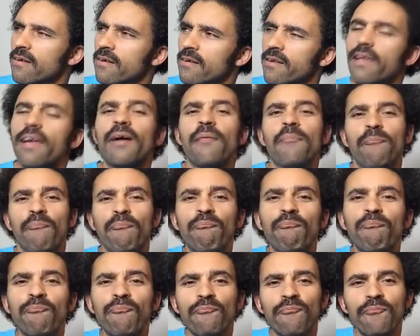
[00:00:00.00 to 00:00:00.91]
Yeah.
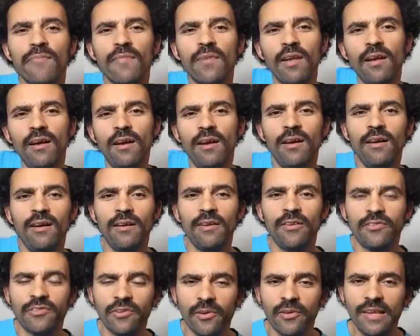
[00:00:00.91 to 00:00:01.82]

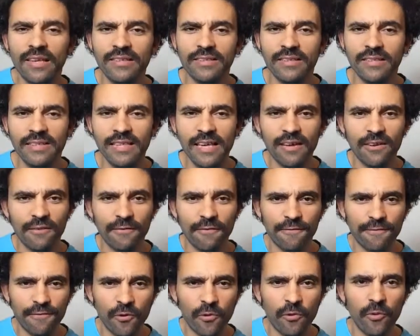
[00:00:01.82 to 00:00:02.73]
So that's the sound of
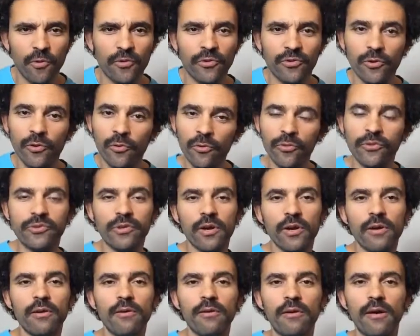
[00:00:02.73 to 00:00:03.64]
fourths.
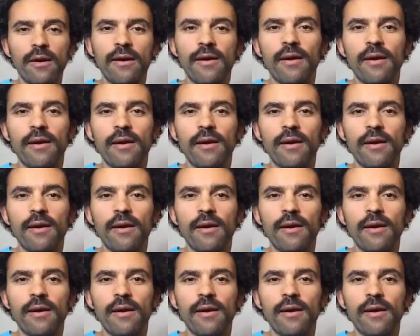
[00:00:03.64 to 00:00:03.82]
Also,